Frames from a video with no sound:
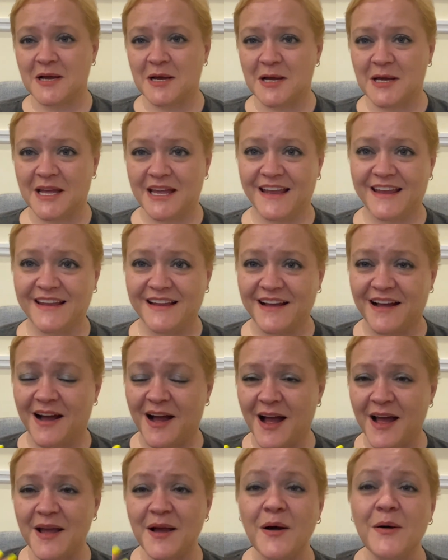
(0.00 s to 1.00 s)
I
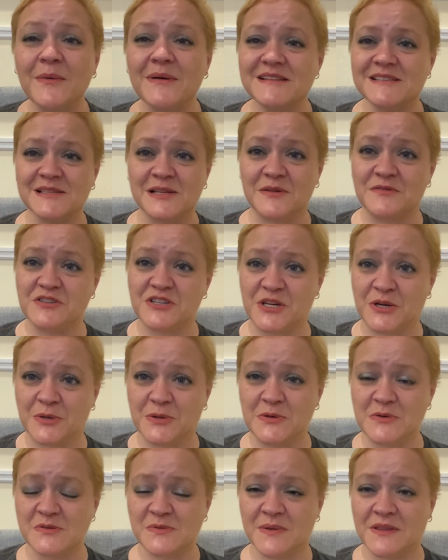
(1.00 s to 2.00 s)
always love sharing
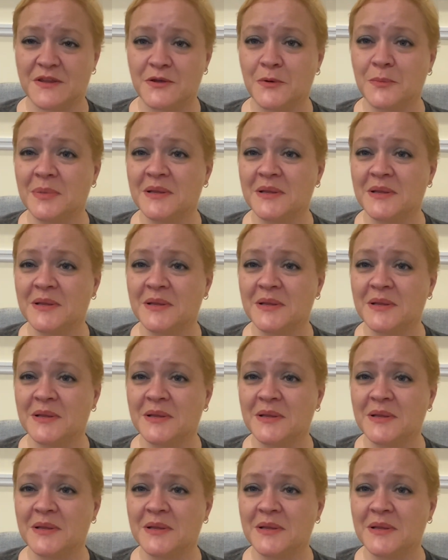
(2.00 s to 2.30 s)
those with you.